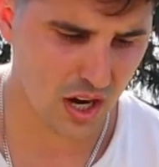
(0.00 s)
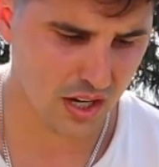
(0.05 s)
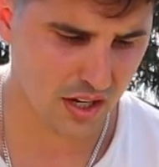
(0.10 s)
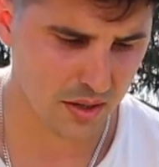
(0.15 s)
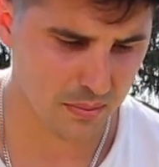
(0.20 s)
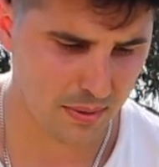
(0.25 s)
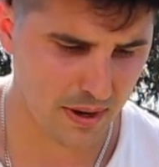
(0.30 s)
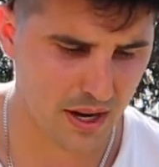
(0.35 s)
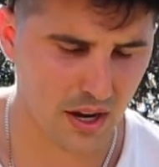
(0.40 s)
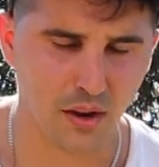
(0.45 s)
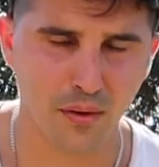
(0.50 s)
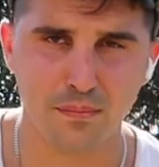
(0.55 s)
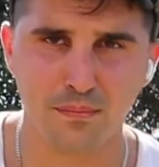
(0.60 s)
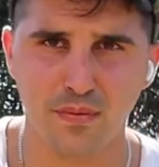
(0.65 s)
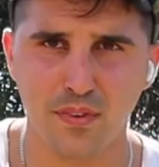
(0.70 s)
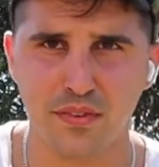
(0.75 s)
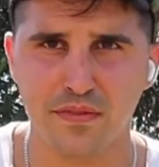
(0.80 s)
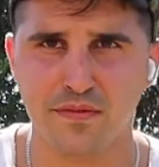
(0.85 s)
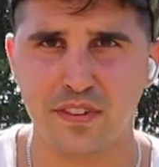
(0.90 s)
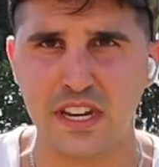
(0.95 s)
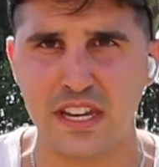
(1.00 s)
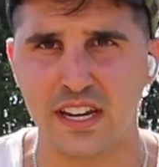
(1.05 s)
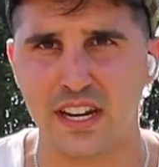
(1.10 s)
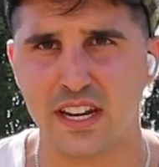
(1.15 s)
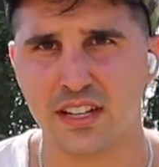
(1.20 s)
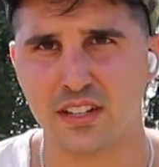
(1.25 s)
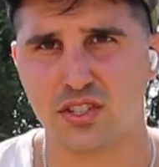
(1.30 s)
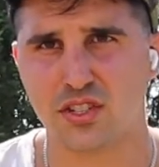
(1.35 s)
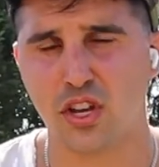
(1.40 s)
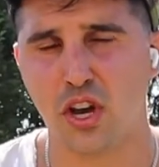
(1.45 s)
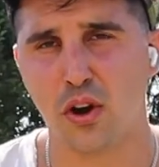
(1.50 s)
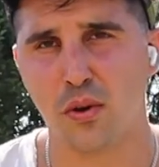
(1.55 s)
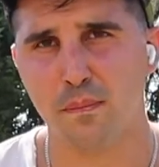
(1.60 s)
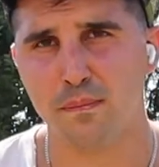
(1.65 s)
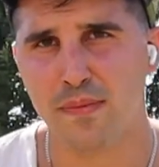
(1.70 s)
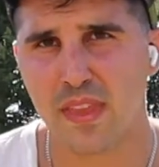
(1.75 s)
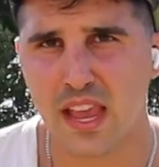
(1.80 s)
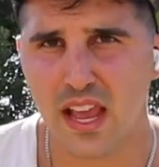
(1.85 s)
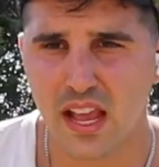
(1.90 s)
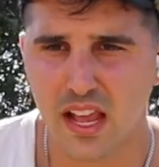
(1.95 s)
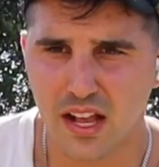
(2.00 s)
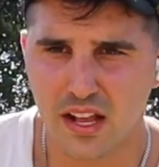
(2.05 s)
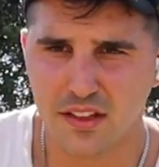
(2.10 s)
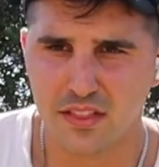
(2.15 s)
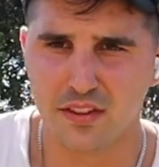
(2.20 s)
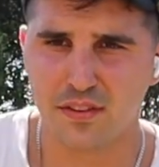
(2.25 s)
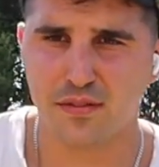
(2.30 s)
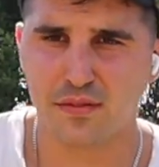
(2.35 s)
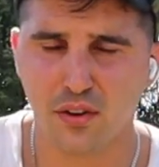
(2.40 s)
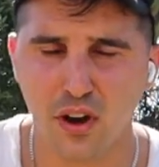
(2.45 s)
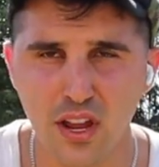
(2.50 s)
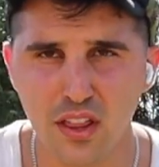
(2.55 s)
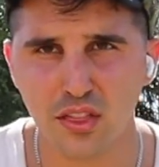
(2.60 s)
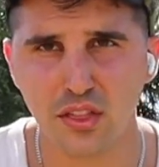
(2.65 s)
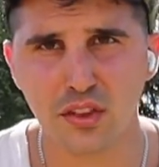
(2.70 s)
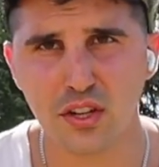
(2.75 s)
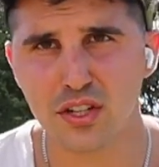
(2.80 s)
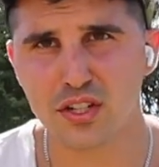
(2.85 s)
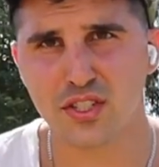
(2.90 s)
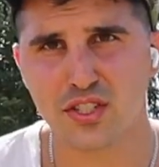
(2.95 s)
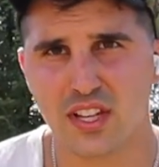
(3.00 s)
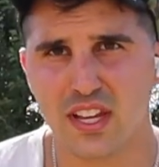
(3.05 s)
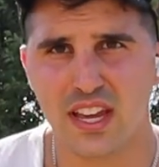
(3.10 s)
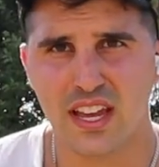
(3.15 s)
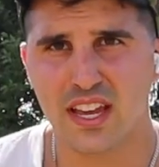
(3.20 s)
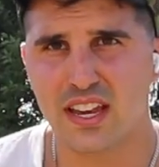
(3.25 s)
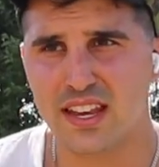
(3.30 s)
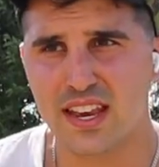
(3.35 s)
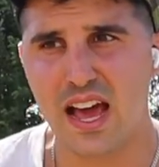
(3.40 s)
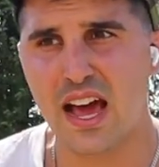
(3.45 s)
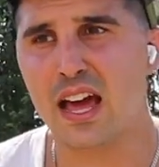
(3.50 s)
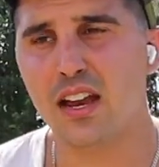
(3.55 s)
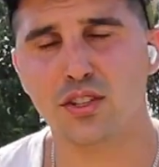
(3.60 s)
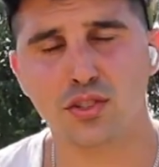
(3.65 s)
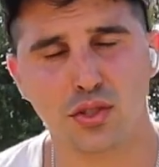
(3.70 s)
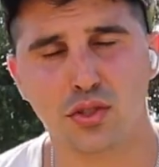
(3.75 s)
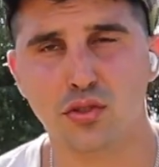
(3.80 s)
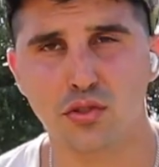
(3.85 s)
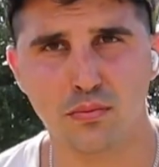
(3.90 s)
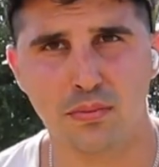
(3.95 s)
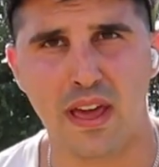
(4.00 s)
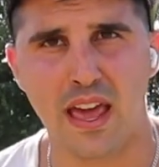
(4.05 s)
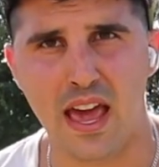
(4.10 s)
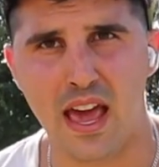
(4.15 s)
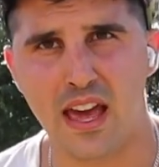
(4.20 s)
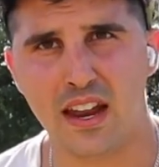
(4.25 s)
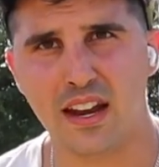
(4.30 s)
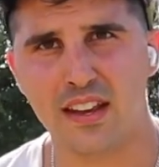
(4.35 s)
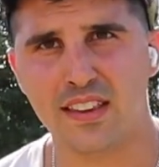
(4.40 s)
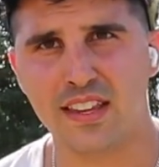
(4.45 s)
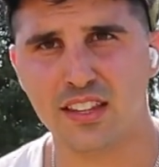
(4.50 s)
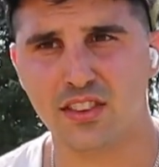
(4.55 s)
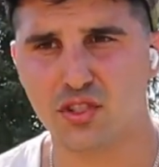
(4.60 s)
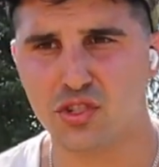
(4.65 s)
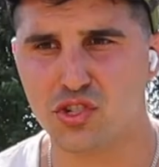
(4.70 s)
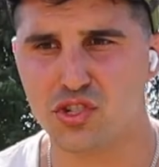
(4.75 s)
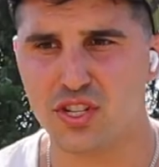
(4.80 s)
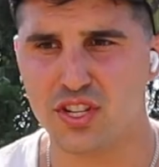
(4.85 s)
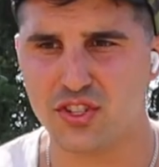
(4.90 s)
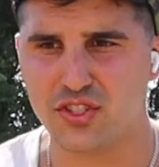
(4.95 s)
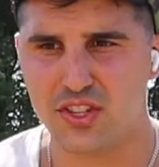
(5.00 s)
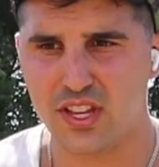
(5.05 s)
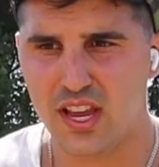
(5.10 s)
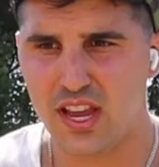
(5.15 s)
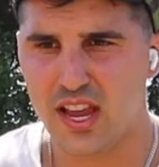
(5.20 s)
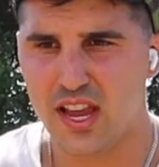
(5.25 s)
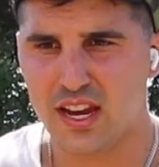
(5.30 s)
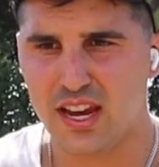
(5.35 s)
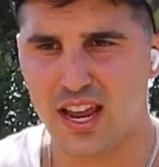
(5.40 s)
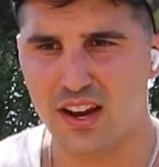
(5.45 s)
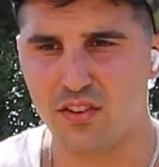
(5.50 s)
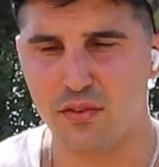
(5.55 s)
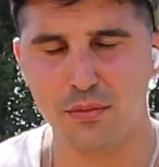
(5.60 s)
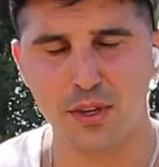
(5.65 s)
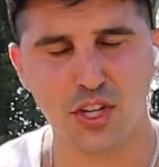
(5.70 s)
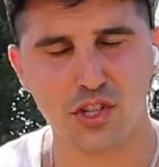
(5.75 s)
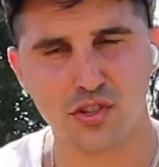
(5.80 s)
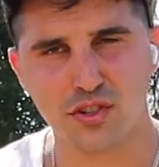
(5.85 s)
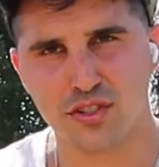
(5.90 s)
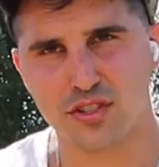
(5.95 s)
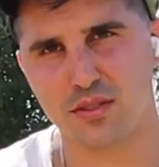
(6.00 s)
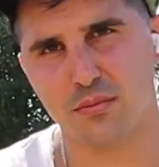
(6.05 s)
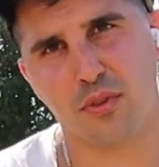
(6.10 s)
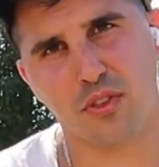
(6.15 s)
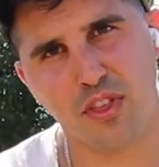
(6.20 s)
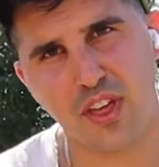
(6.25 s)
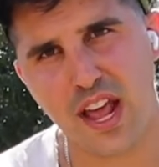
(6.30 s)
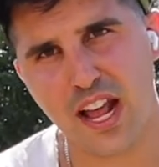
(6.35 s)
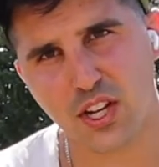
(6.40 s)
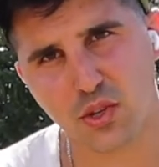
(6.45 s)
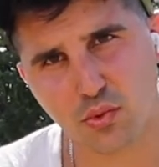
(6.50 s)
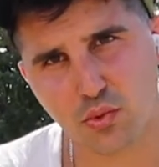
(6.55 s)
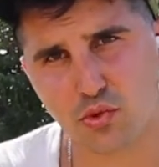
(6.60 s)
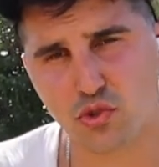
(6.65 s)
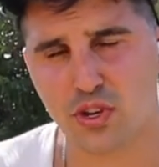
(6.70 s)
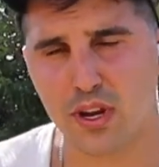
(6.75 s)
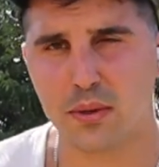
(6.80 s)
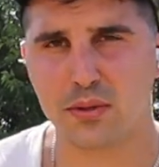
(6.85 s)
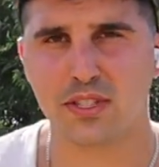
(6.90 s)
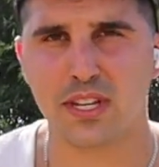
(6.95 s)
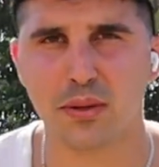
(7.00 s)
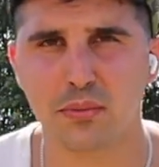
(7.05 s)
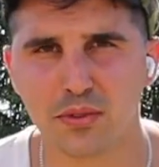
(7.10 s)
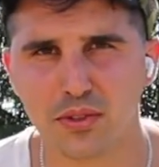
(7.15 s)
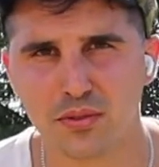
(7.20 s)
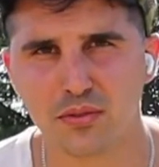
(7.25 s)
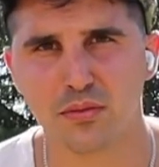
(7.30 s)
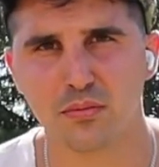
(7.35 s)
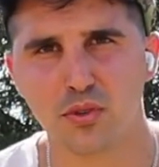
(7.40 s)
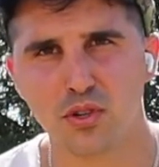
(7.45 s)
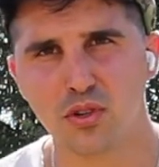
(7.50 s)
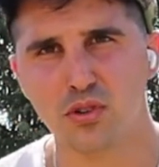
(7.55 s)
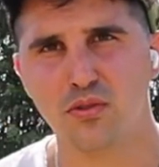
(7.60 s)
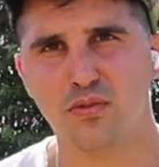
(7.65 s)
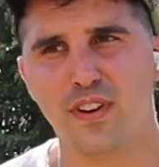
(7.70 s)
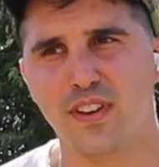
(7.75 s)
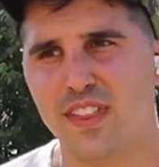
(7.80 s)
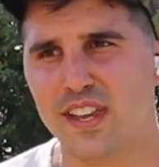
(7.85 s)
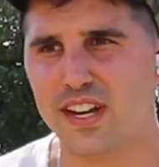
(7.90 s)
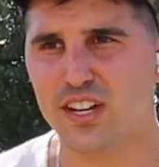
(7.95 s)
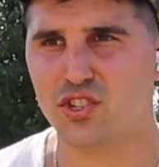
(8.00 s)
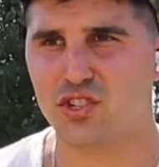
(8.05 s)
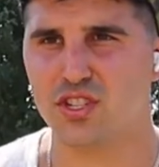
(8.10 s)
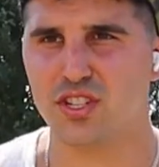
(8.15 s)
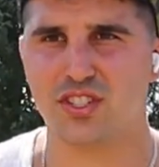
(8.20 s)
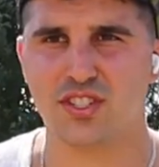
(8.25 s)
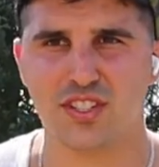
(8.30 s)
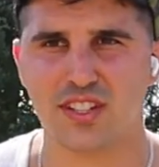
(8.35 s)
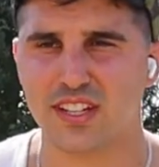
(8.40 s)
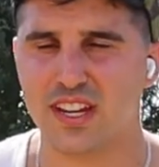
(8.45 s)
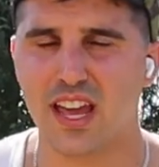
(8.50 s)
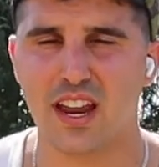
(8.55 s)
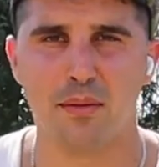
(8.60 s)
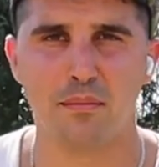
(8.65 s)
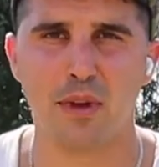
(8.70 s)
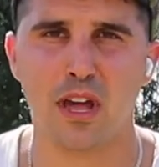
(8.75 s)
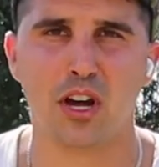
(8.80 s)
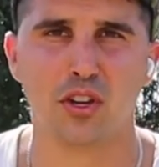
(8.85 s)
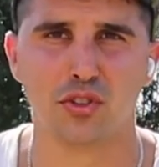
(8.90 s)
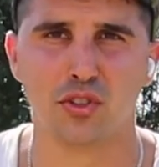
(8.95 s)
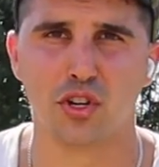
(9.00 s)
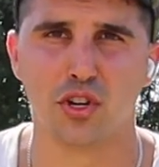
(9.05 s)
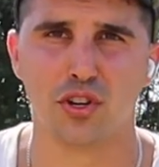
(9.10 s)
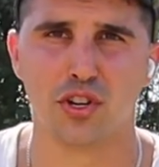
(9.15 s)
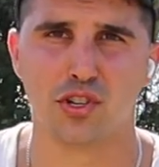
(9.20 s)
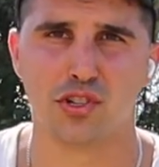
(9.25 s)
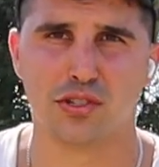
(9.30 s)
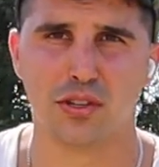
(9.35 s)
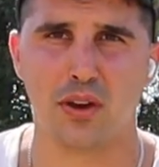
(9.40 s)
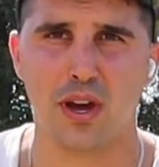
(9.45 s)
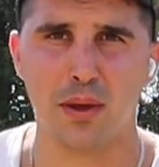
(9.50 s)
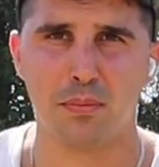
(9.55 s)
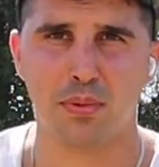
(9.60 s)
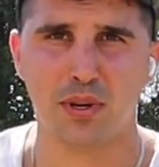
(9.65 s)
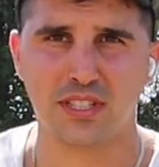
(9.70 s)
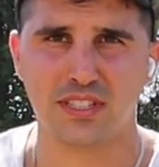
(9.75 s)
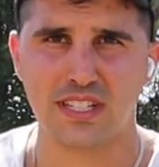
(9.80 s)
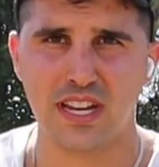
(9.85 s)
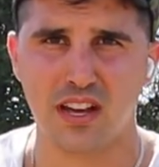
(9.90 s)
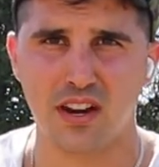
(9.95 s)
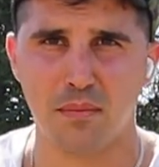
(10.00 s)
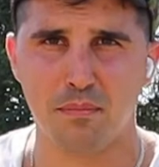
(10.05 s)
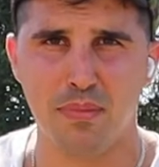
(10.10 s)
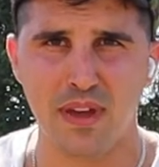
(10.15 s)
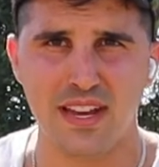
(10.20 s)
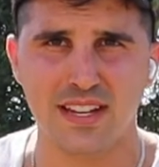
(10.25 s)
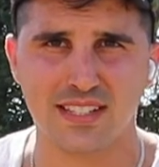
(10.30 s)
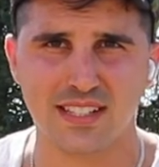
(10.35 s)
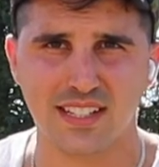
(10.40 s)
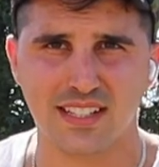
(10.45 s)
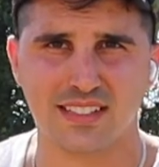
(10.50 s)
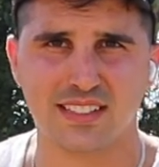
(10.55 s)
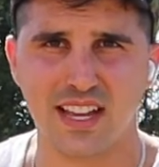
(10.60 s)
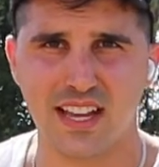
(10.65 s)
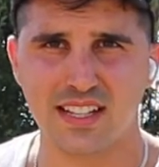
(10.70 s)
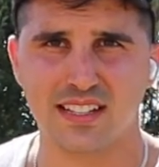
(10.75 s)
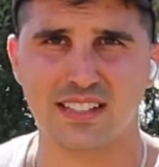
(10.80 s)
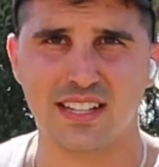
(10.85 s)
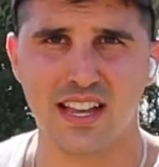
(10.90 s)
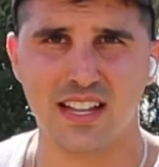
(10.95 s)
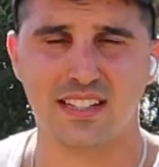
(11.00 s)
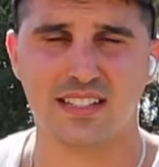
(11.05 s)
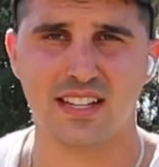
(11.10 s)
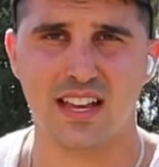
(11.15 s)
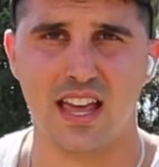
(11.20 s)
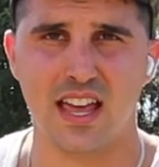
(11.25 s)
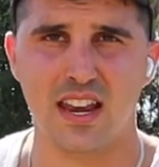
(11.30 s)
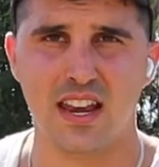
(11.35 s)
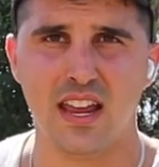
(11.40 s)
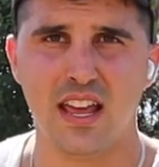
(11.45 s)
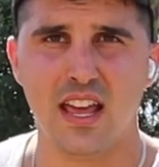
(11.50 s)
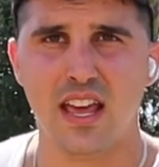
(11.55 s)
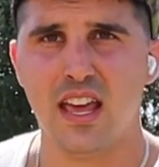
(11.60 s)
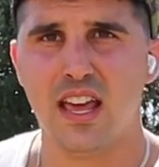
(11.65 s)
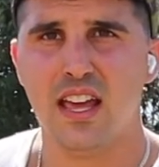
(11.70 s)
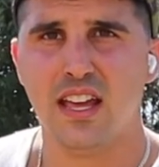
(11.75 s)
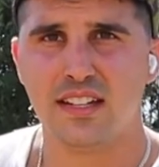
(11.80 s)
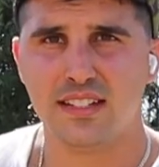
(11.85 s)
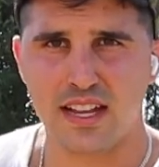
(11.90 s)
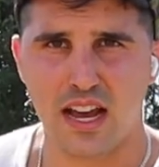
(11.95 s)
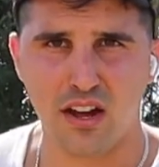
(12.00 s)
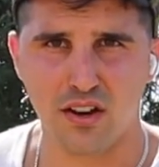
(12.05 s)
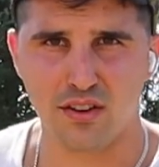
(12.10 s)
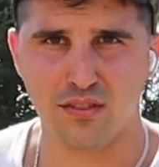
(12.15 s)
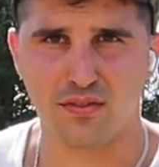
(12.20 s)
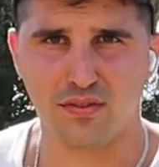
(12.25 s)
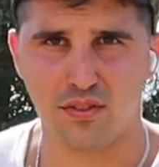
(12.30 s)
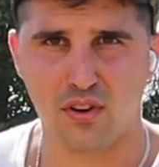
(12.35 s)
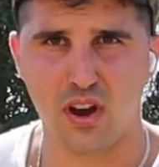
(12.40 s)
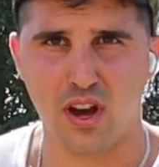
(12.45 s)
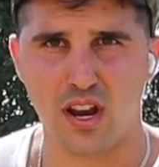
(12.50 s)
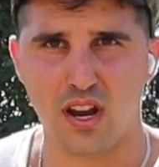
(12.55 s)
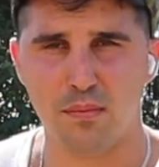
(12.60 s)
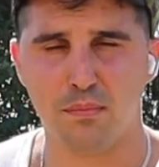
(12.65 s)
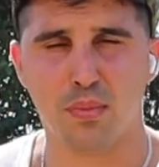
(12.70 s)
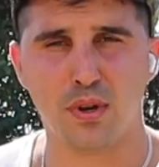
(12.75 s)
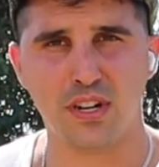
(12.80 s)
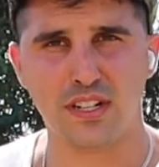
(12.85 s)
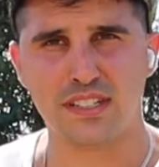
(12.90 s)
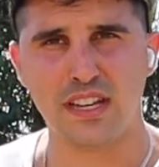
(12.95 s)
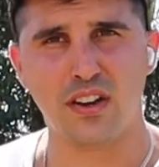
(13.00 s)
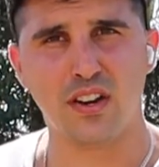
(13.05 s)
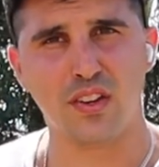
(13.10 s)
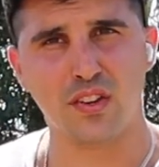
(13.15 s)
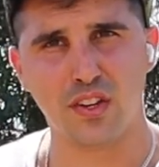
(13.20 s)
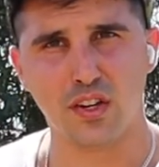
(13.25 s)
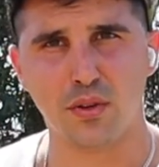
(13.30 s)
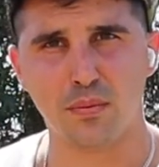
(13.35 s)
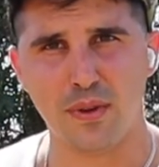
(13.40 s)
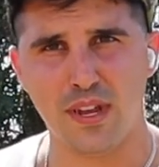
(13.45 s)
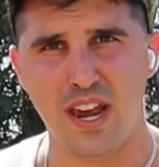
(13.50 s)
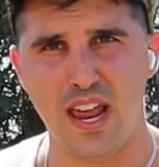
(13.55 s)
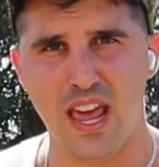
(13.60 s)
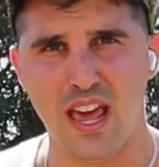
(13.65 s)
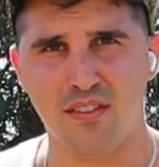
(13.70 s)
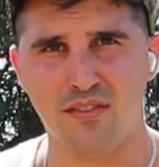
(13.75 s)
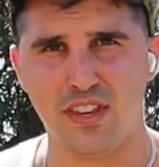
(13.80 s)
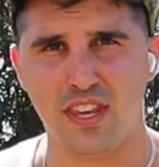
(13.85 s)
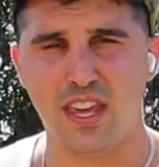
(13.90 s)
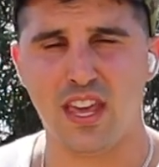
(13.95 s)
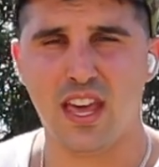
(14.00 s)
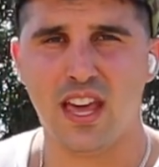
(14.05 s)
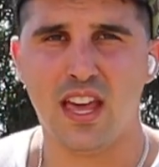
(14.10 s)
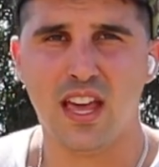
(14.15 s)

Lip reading: about feeding. So the front looks not too bad. I think there's just kind of a mixture of some thatch, which I was able to remove, and then it's just kind of malnourished. So I put down a basic 10-10-10 down in front. Put it down a little bit heavy.